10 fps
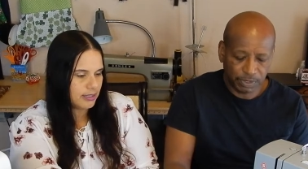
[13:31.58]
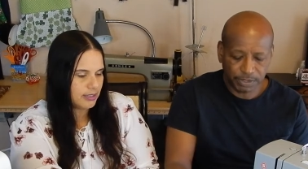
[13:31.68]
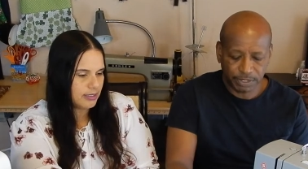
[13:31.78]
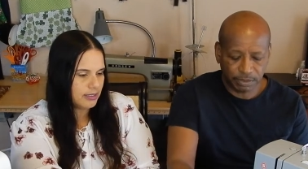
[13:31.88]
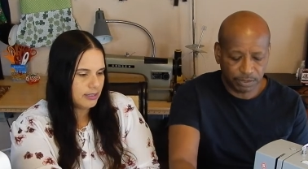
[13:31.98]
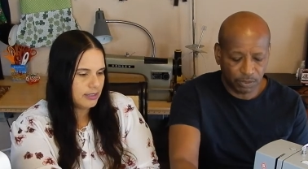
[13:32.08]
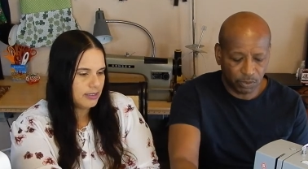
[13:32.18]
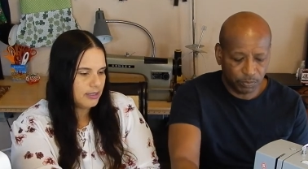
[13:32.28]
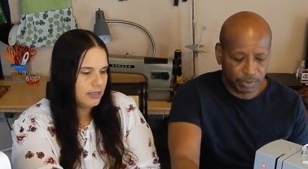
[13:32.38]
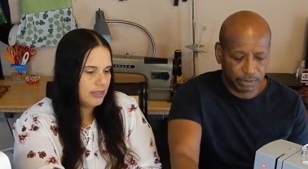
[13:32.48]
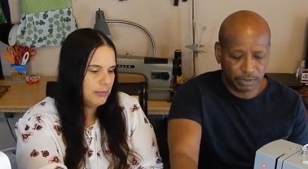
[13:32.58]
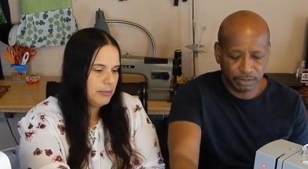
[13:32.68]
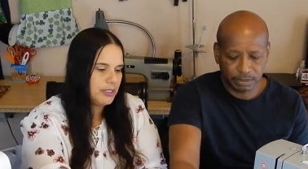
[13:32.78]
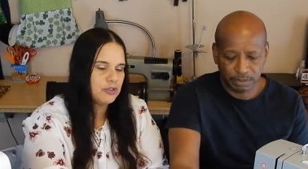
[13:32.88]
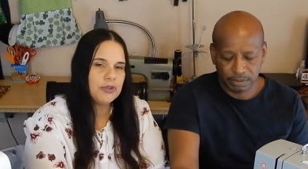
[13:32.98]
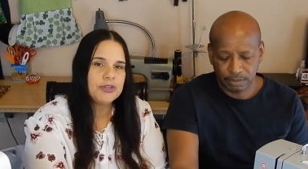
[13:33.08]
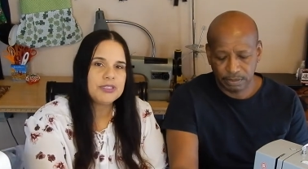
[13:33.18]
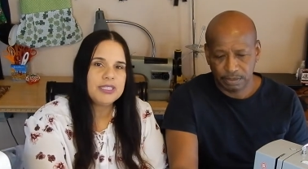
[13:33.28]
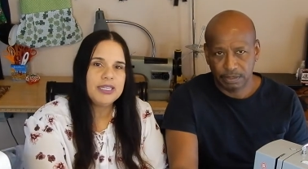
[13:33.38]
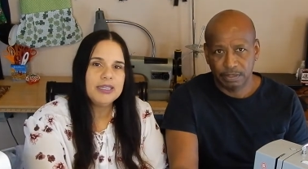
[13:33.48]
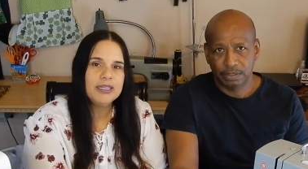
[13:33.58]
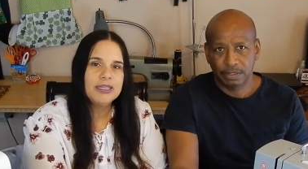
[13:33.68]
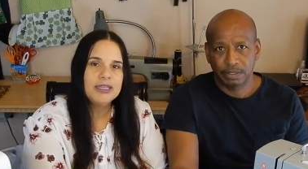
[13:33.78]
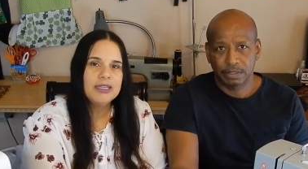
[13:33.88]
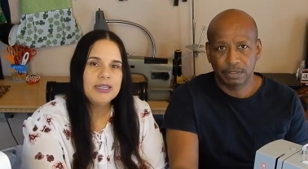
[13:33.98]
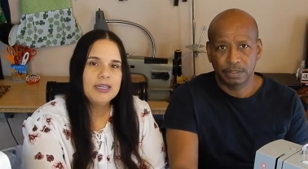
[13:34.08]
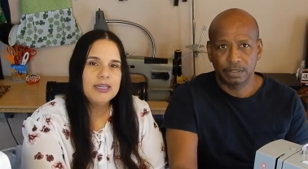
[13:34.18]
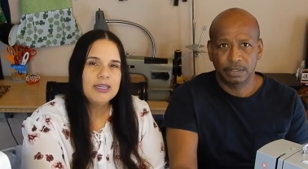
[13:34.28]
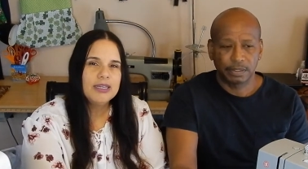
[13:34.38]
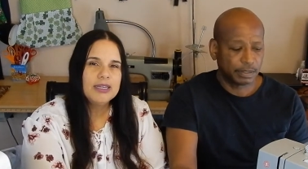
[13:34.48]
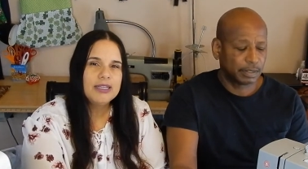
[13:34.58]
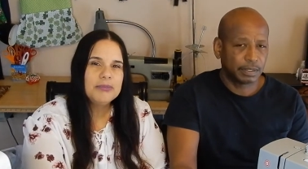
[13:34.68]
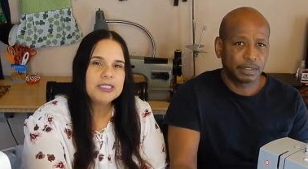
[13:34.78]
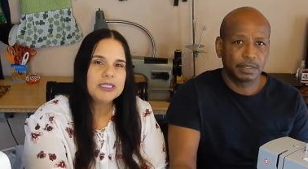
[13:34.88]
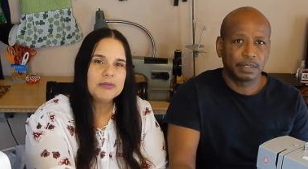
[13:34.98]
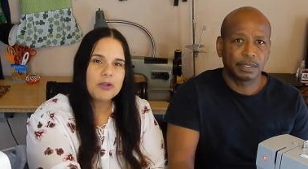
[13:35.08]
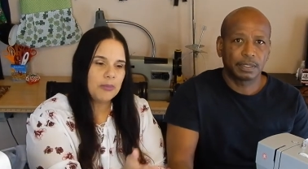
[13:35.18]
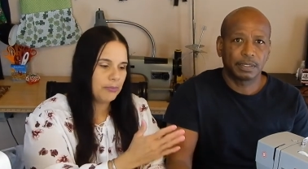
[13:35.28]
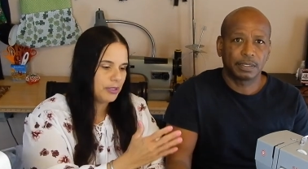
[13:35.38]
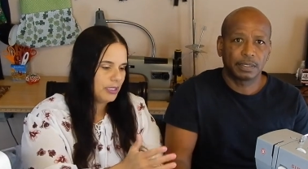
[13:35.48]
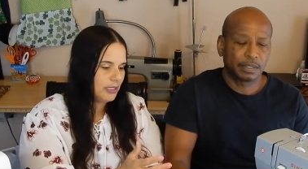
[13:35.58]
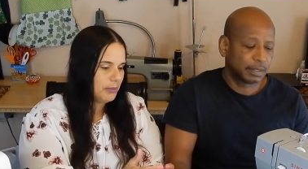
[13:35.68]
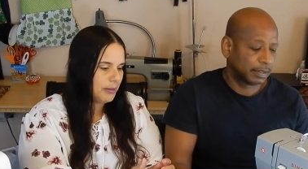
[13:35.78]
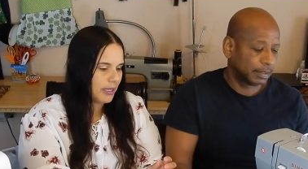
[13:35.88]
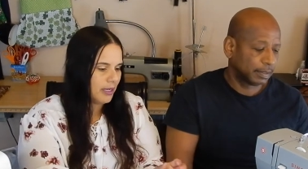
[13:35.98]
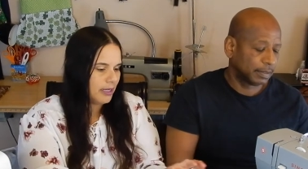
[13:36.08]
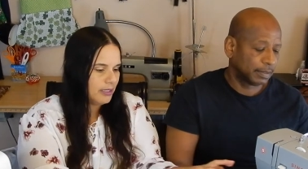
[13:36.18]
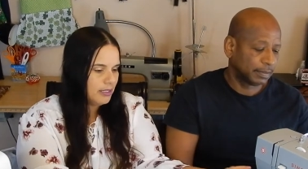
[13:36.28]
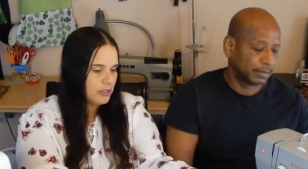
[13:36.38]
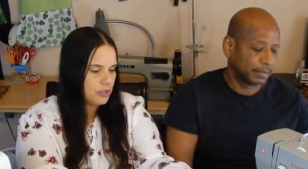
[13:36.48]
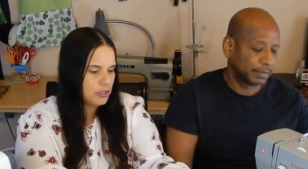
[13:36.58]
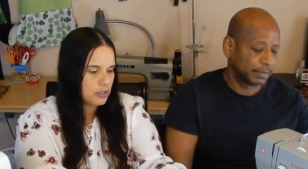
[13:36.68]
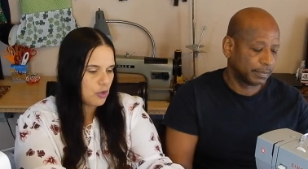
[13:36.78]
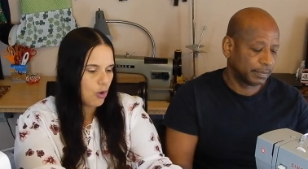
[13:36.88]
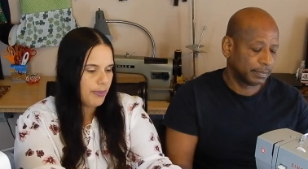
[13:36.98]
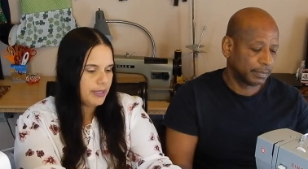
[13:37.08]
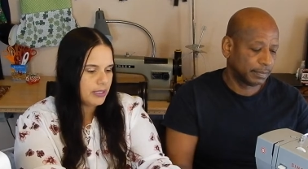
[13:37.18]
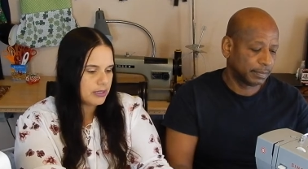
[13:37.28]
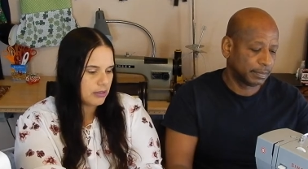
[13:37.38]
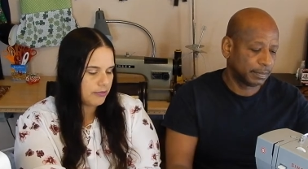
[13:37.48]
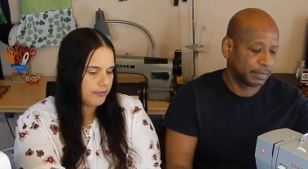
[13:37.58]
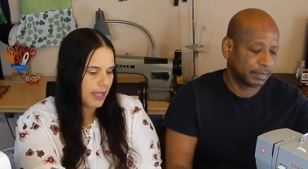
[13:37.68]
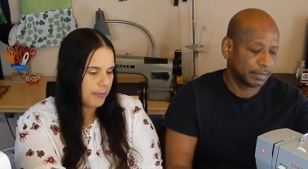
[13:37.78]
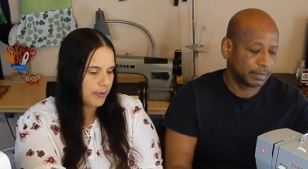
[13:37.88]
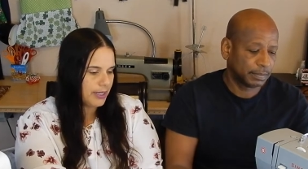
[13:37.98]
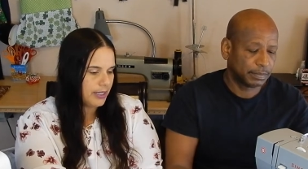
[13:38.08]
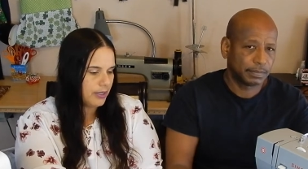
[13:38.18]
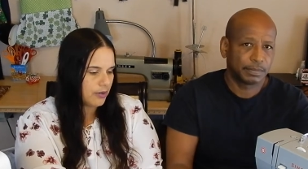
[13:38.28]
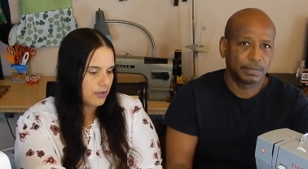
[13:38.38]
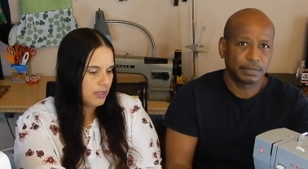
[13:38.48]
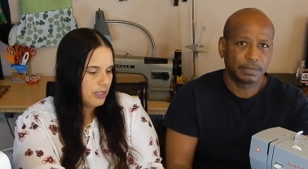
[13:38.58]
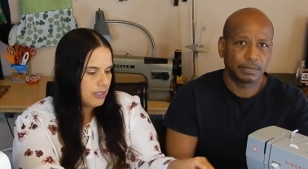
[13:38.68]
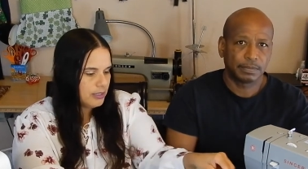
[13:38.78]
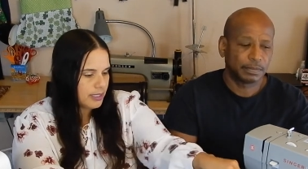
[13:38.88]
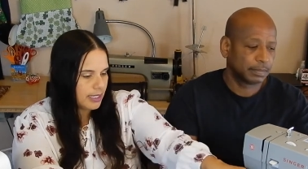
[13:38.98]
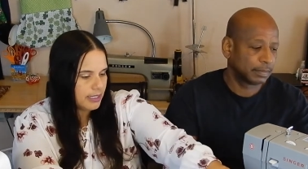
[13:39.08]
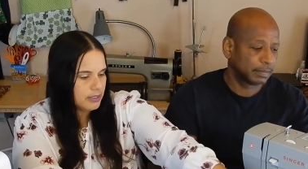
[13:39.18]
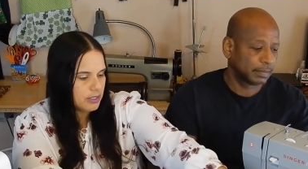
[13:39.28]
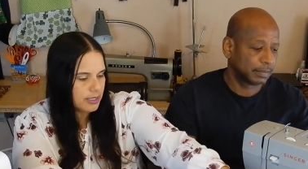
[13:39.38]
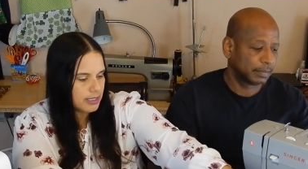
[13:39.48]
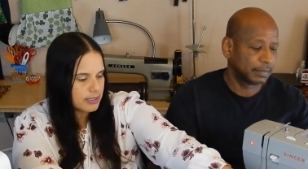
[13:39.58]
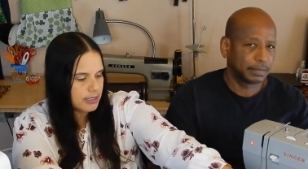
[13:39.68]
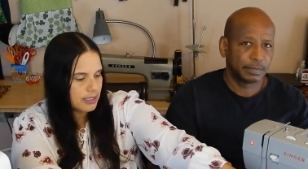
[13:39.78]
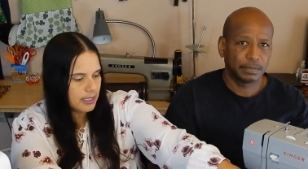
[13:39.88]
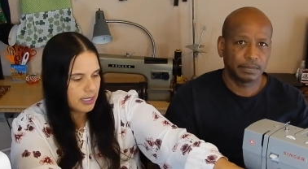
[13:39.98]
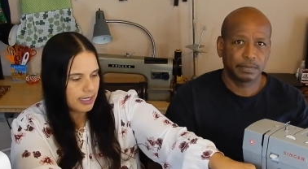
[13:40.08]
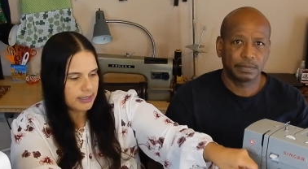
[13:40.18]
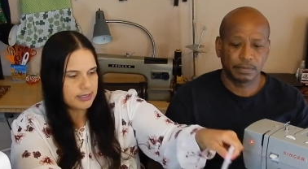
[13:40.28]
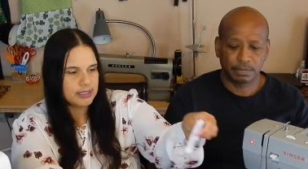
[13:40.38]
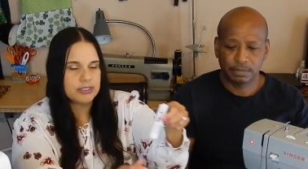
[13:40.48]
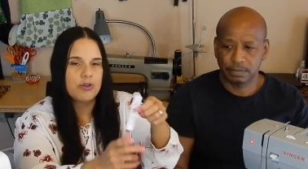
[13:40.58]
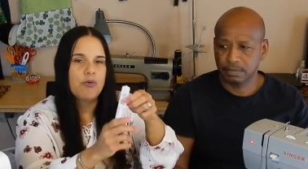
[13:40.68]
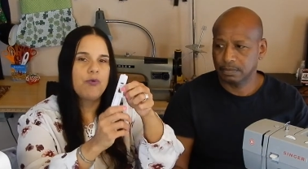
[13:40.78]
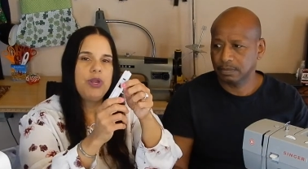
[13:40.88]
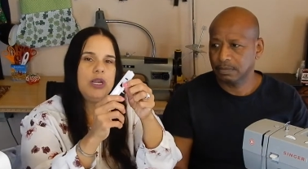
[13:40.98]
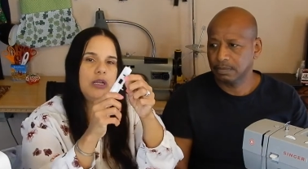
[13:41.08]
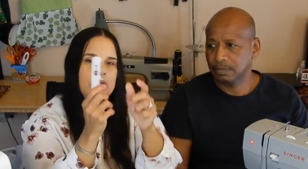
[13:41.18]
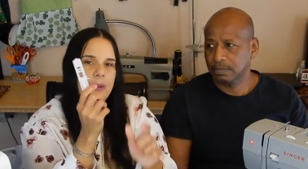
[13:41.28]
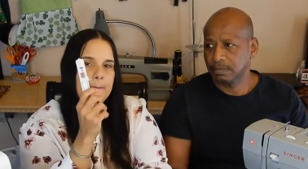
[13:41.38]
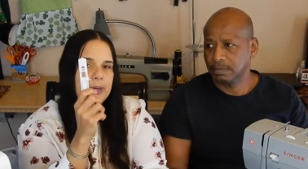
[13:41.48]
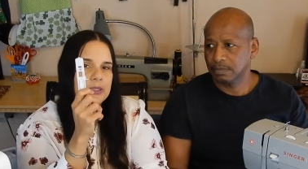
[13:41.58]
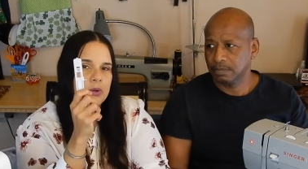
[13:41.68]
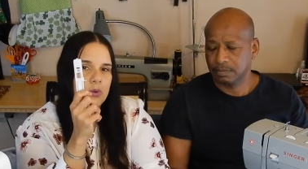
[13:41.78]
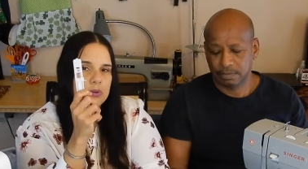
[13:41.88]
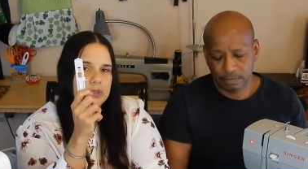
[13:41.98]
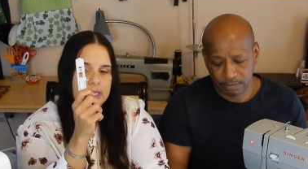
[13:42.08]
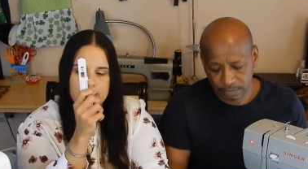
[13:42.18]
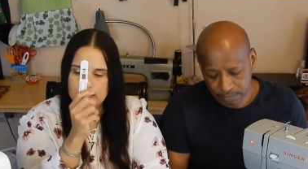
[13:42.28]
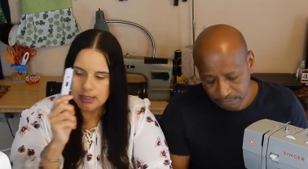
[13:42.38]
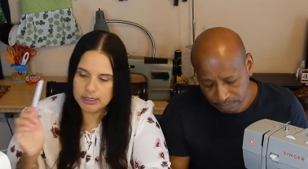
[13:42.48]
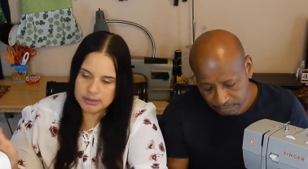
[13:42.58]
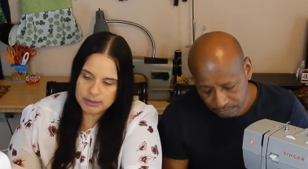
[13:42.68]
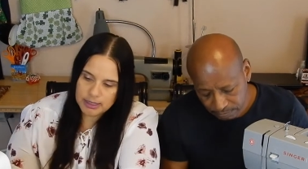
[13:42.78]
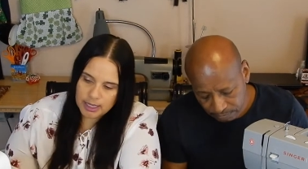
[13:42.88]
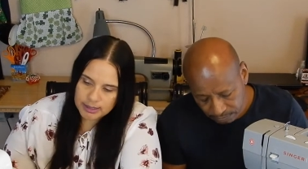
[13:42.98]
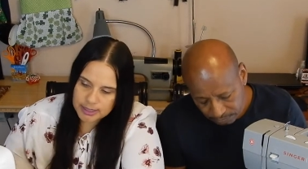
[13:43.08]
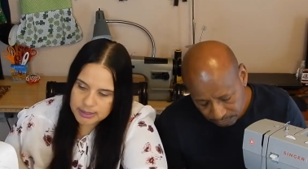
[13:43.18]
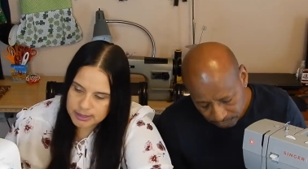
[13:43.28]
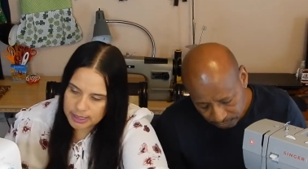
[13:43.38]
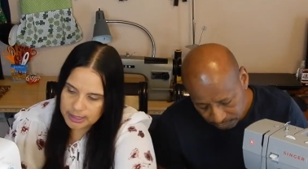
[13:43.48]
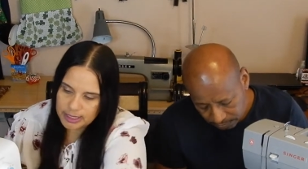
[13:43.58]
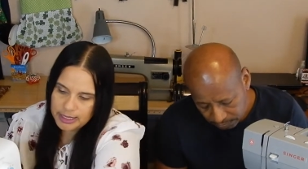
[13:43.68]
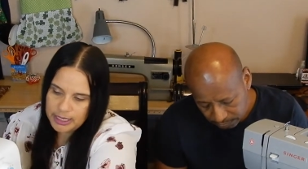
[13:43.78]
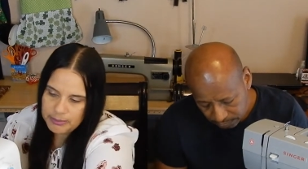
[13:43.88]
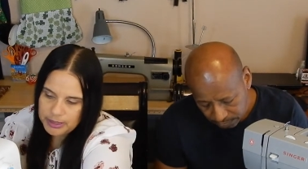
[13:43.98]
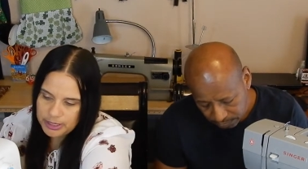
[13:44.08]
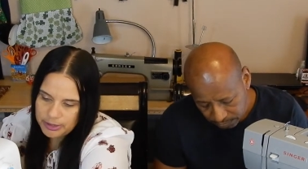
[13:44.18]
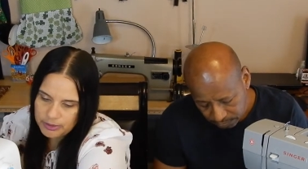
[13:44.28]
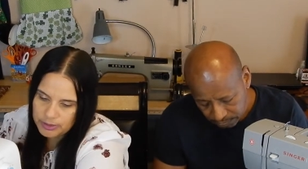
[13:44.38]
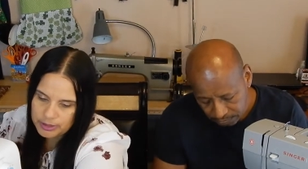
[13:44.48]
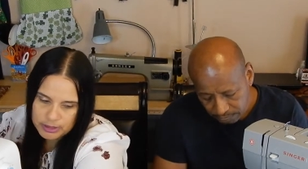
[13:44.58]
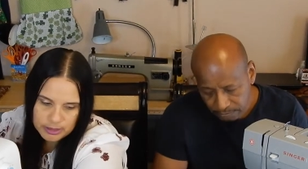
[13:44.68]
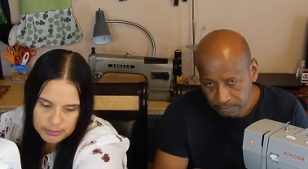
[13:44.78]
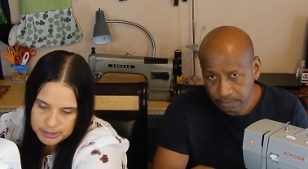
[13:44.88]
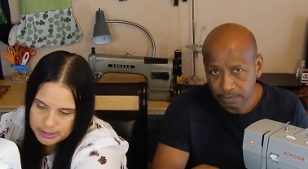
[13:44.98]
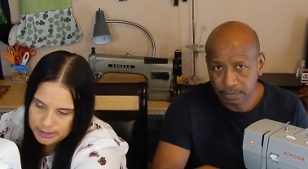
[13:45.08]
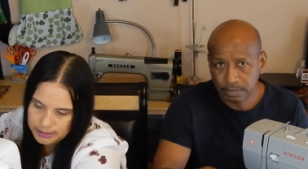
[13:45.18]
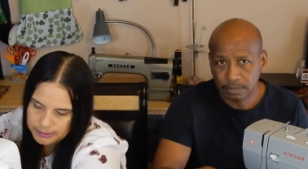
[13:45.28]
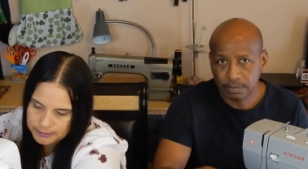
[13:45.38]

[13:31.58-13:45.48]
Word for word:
Speaker 1: pull this out to open it. Let
Speaker 2: me make sure they're seeing. Let me see. Come pull it a little bit. Uh -huh. So you just open this little flap right here to get into this. And this is the real buttonhole thing, not this thing that came here. Let me see.